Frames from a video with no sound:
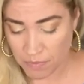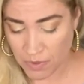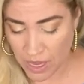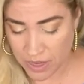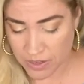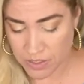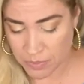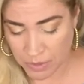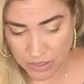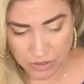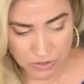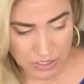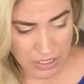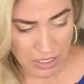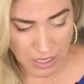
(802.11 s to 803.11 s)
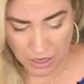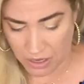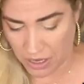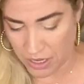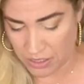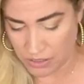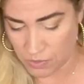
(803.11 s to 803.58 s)
kind of sprinkled in
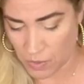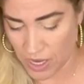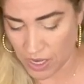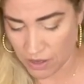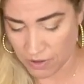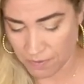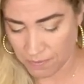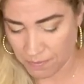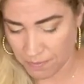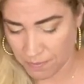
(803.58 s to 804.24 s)
there as well.